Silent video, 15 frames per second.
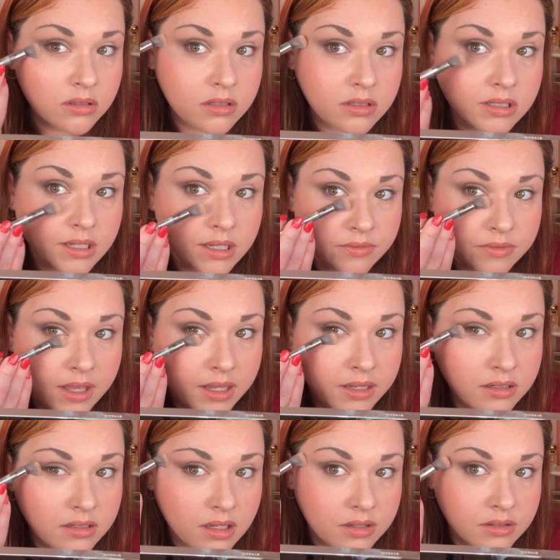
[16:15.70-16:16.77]
seeing if
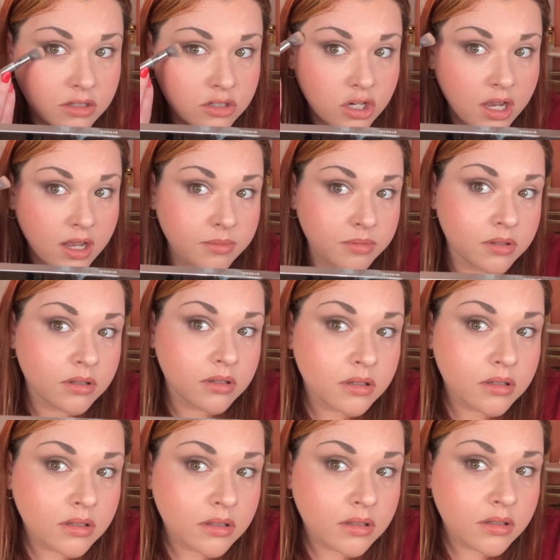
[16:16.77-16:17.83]
that does the job.
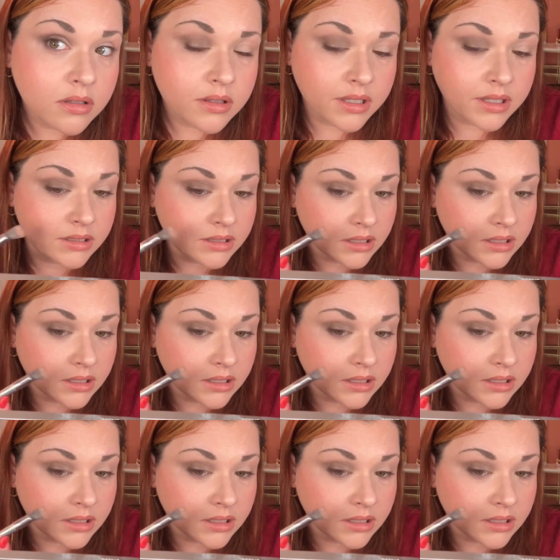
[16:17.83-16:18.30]
I think it